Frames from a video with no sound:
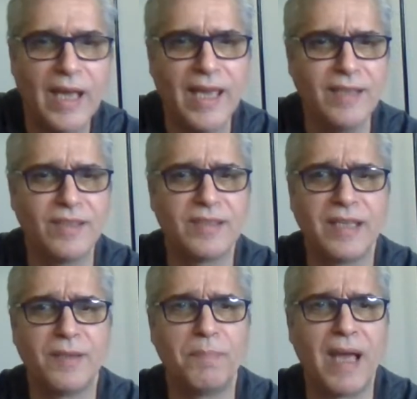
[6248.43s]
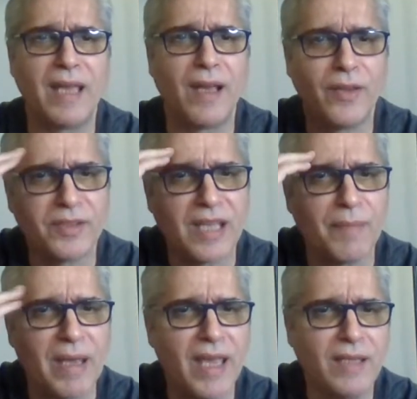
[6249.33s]
I hate to say goodbye all the
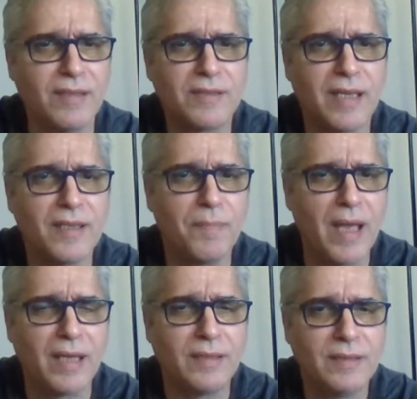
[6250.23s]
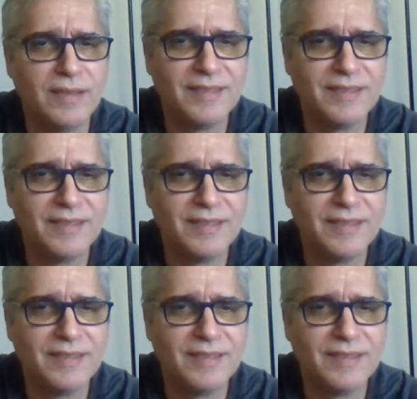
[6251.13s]
time. I hate to say goodbye.